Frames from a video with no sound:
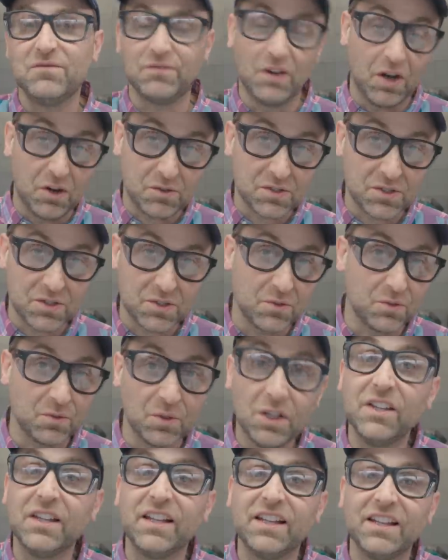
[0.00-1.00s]
folks who
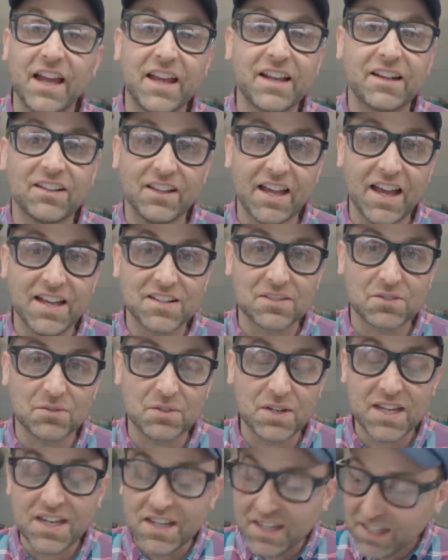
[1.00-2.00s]
really like Class
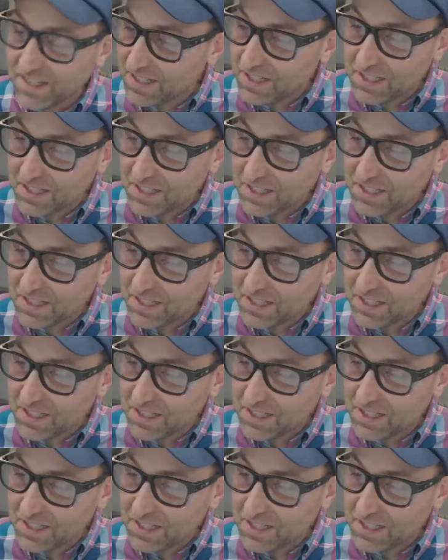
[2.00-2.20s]
3,